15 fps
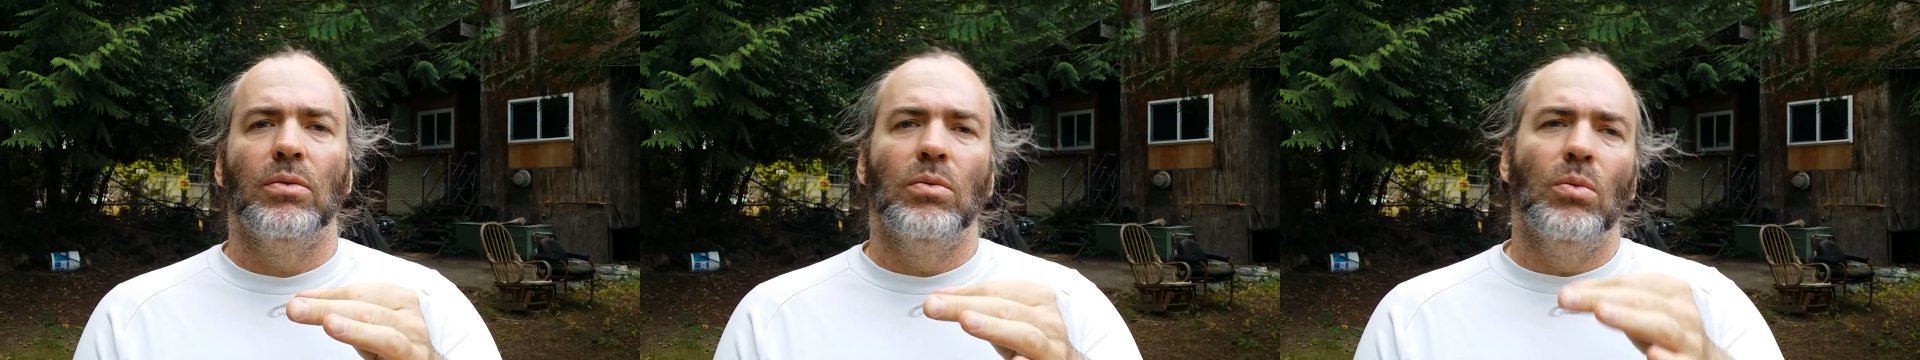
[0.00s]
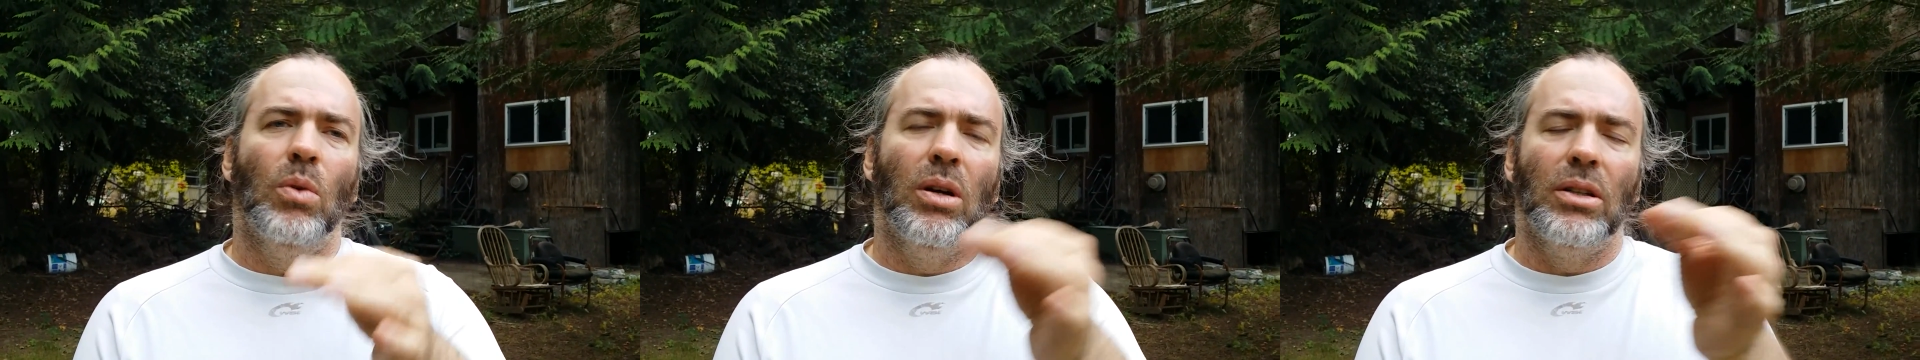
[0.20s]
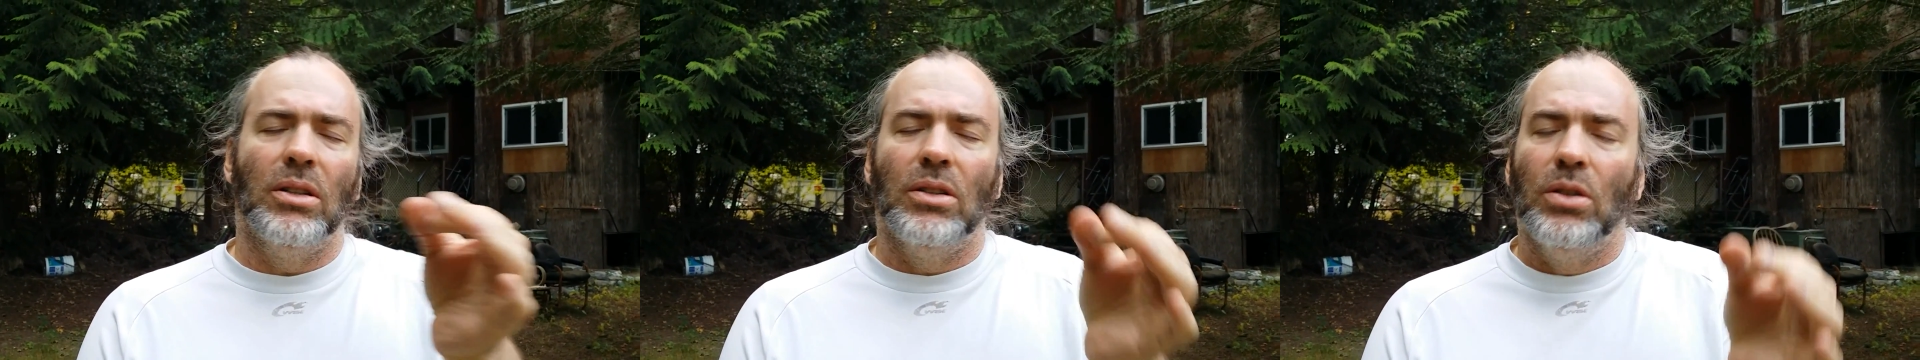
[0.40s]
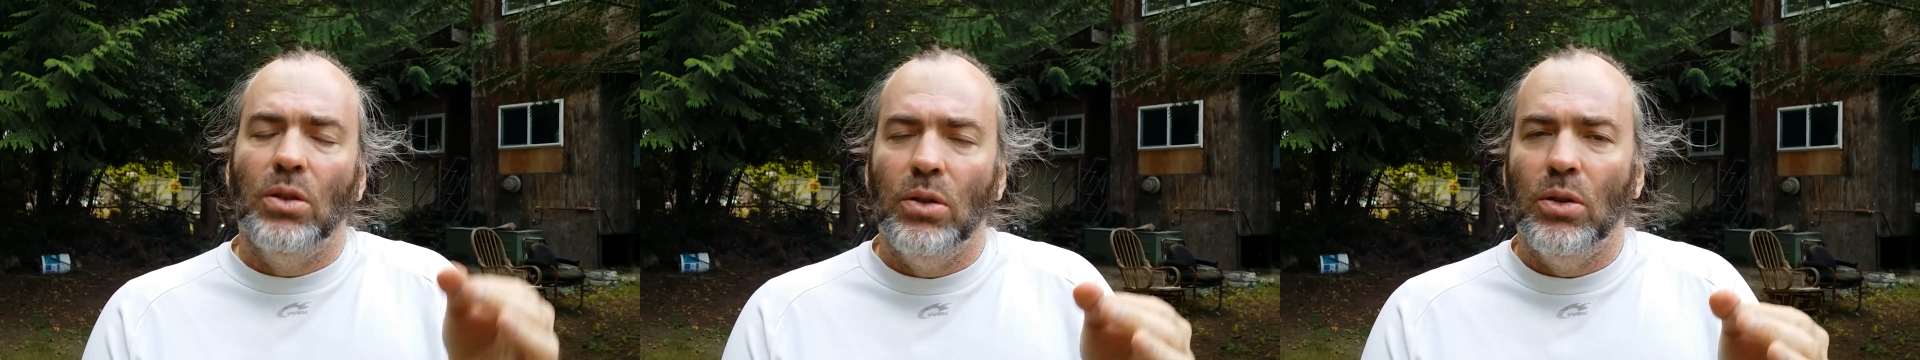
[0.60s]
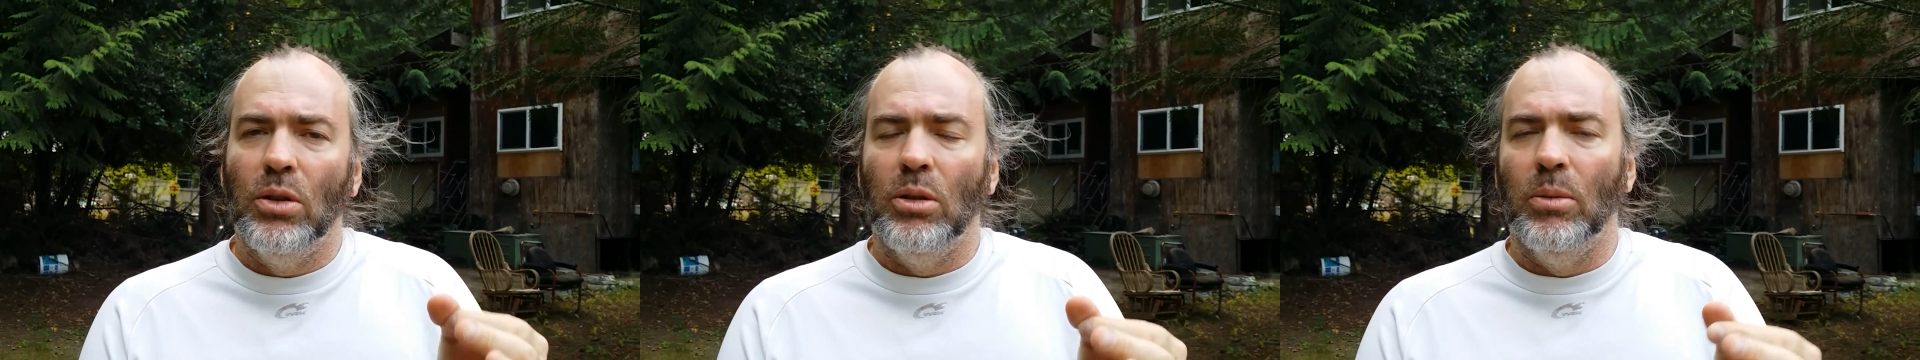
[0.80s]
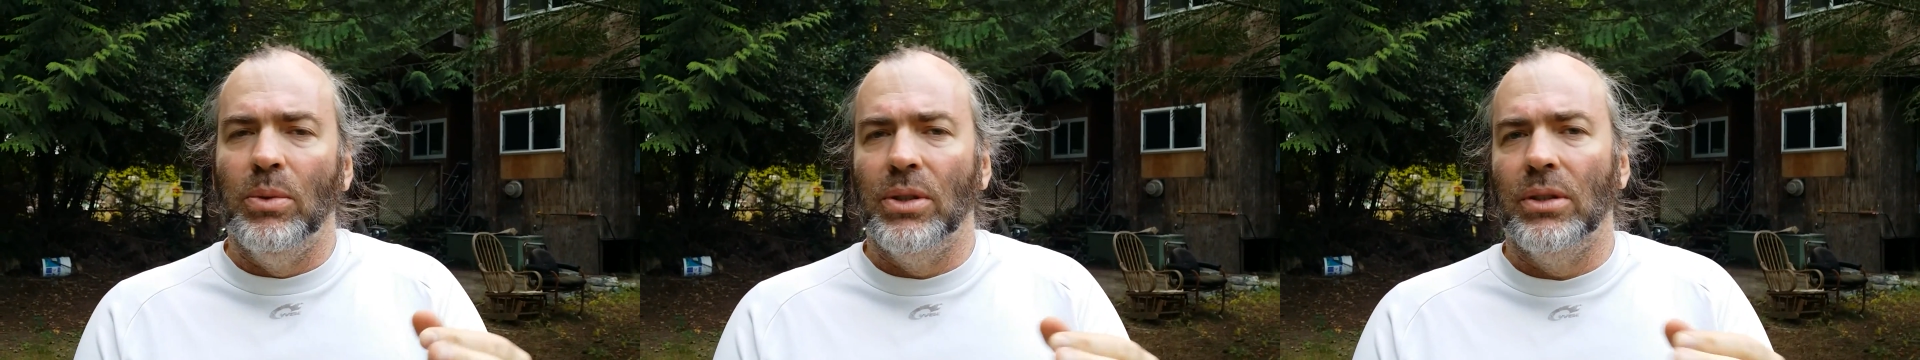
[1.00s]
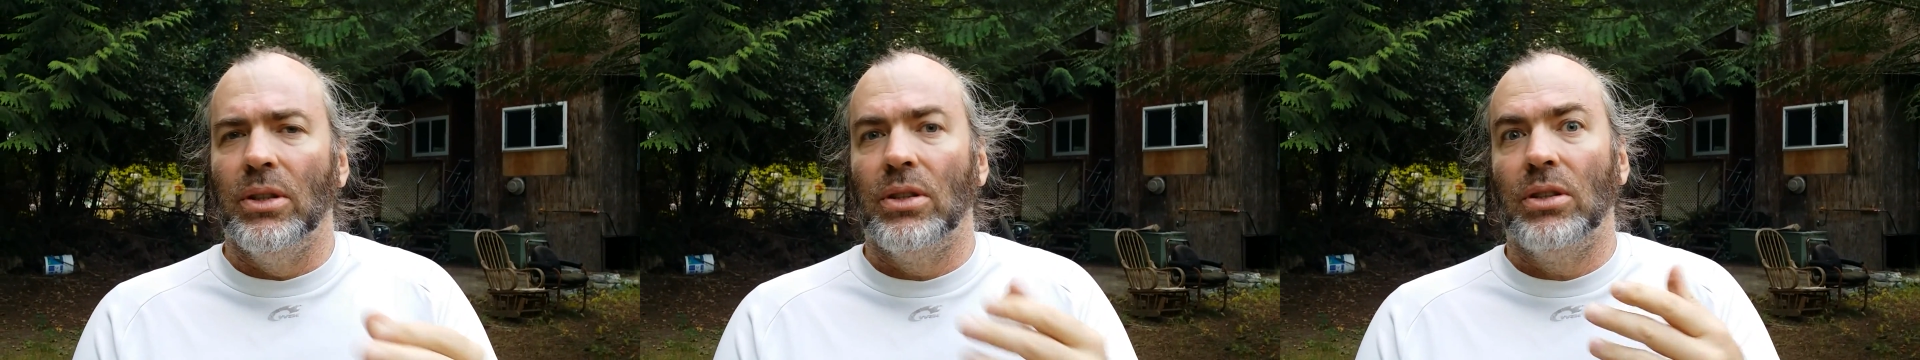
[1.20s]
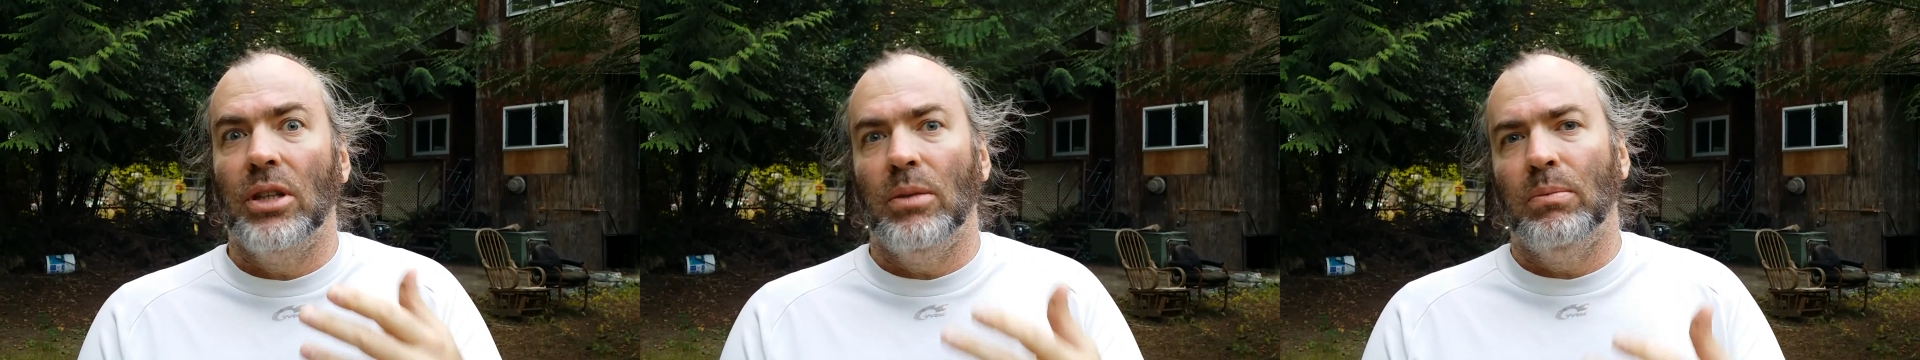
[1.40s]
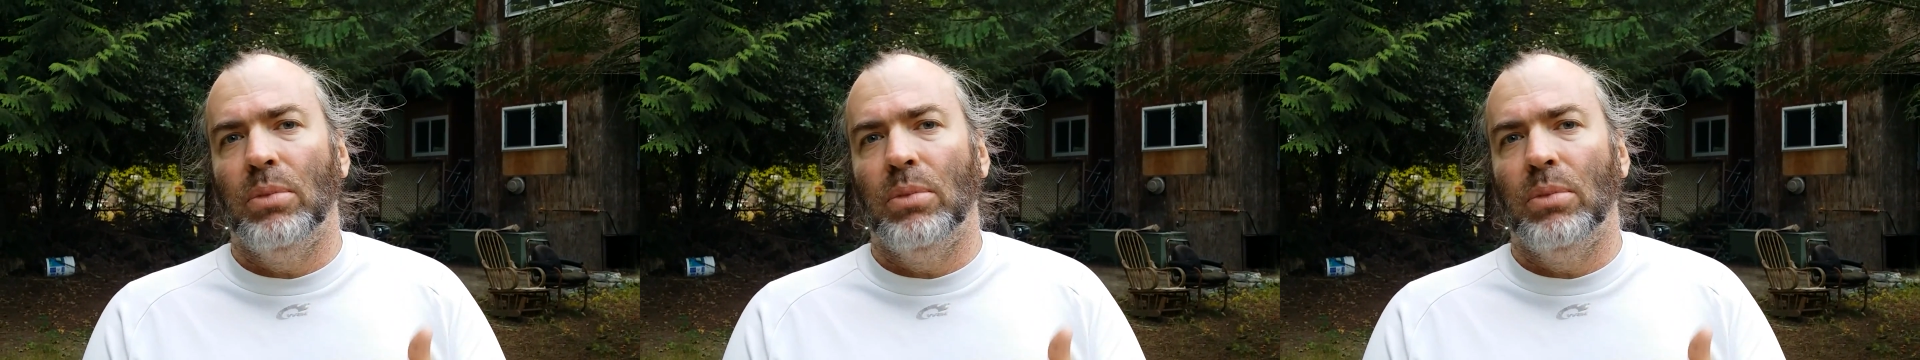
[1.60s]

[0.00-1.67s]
what tubes and the seat